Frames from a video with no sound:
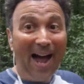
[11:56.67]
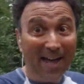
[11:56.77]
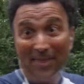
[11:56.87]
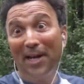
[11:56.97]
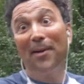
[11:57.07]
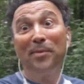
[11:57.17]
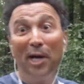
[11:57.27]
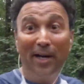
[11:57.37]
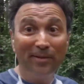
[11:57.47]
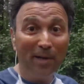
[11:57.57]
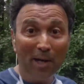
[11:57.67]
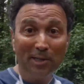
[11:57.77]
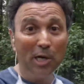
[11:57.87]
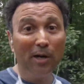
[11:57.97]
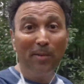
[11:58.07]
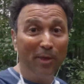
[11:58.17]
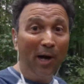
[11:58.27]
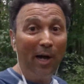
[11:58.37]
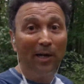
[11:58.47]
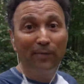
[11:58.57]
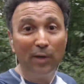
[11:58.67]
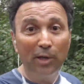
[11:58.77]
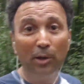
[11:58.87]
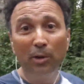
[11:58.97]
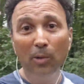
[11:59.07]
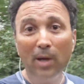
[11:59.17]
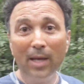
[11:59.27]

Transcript: I think I'm done. I'll talk with all of you